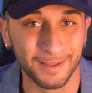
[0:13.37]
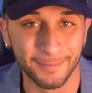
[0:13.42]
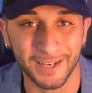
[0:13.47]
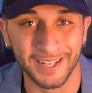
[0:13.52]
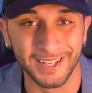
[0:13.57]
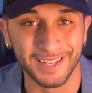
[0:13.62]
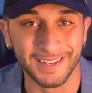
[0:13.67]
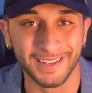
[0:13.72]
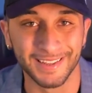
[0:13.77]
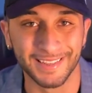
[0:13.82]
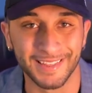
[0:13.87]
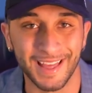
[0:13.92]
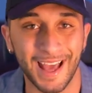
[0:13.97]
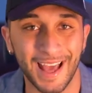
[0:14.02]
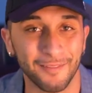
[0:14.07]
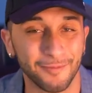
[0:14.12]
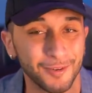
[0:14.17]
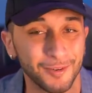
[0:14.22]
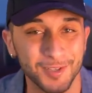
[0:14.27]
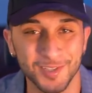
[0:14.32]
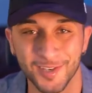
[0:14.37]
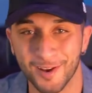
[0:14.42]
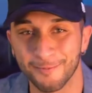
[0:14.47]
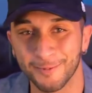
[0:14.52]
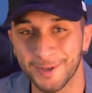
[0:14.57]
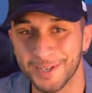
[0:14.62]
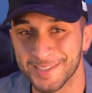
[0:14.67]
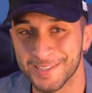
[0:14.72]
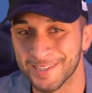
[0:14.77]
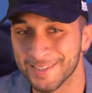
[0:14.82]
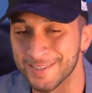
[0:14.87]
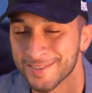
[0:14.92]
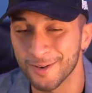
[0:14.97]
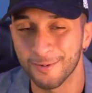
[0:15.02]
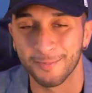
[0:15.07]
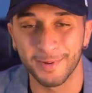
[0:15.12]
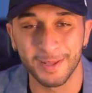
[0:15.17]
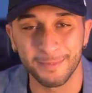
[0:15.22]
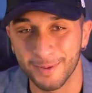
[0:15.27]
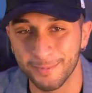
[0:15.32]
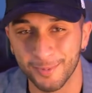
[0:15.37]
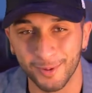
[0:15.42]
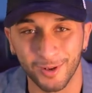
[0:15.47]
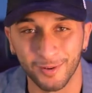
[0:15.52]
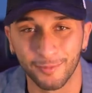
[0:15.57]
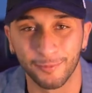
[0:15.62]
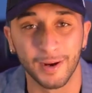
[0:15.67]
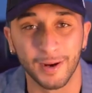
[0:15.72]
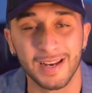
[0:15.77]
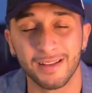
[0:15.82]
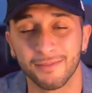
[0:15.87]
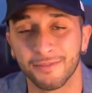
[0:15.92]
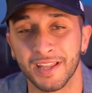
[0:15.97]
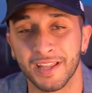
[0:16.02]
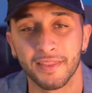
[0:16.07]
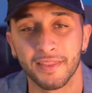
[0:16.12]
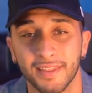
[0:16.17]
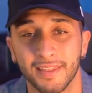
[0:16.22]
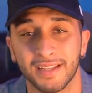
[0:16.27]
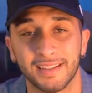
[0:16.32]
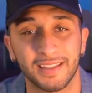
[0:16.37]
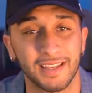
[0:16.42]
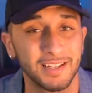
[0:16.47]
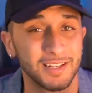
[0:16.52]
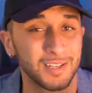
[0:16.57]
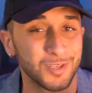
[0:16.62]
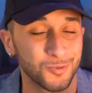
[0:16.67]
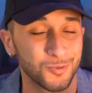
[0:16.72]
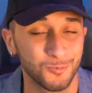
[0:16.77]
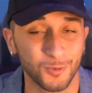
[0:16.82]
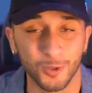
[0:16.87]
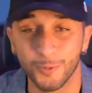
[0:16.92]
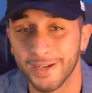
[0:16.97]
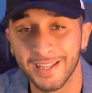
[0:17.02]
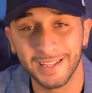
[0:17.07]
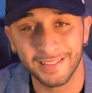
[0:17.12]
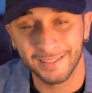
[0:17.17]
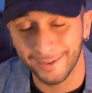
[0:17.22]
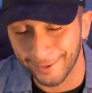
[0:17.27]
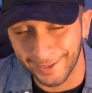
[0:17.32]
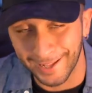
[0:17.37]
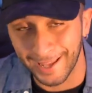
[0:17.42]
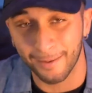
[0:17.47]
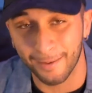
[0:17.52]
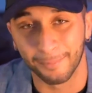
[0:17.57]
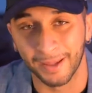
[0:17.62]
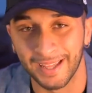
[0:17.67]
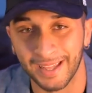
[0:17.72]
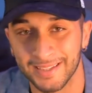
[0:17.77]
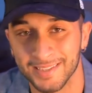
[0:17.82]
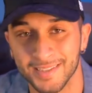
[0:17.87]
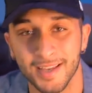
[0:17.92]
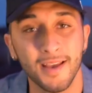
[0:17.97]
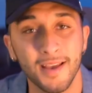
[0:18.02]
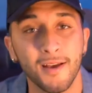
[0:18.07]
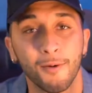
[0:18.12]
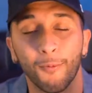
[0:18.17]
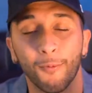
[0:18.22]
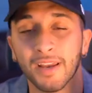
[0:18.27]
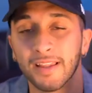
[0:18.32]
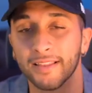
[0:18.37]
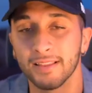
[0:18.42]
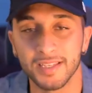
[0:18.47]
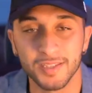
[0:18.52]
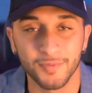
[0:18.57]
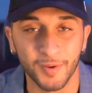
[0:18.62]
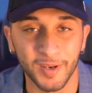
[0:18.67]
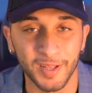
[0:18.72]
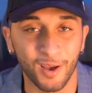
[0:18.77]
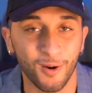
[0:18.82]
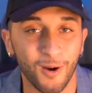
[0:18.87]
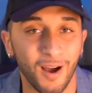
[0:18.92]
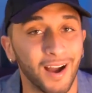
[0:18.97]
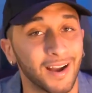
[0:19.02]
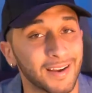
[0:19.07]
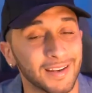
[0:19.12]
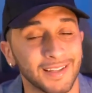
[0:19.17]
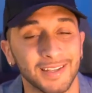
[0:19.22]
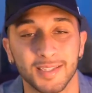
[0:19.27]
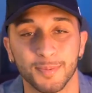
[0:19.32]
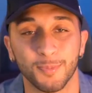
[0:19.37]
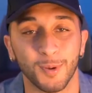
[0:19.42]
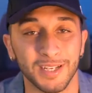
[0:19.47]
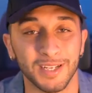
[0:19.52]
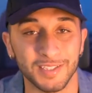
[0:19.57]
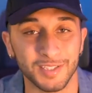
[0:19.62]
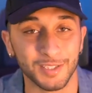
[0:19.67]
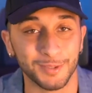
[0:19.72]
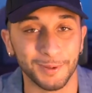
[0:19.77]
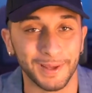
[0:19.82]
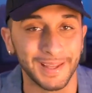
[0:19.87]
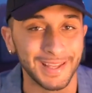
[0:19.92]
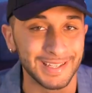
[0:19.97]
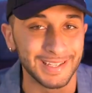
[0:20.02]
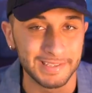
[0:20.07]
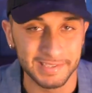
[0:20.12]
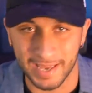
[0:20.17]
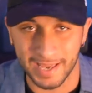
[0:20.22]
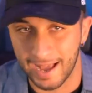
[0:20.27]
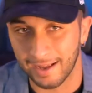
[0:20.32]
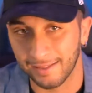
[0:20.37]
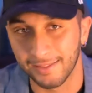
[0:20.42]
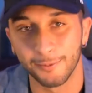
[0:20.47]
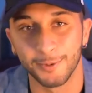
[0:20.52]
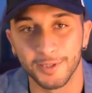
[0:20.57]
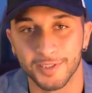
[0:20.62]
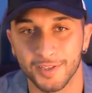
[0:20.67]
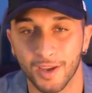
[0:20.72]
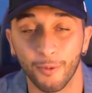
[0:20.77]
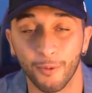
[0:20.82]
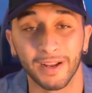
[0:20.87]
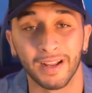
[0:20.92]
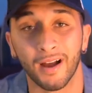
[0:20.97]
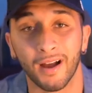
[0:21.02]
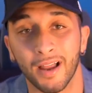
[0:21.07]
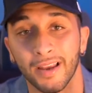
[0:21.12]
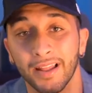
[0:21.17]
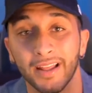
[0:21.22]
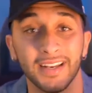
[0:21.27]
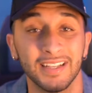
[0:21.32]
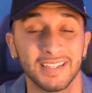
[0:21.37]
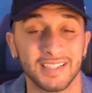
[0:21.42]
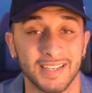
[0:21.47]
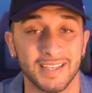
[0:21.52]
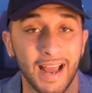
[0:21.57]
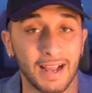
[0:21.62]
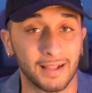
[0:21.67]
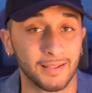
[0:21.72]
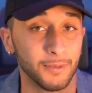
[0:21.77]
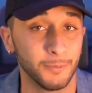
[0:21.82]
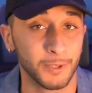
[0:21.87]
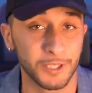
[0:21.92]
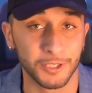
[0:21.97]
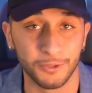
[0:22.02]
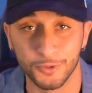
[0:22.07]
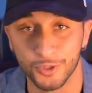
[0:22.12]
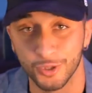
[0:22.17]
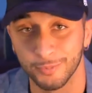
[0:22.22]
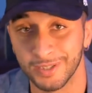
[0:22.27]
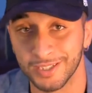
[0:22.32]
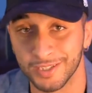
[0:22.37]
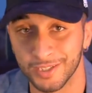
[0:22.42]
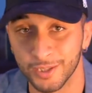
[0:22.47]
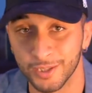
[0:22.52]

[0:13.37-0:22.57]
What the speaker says: limited that for some reason so many people are afraid of think that it is ruining their campaigns, when in this video I'm going to explain to you exactly what's going on and exactly what you should be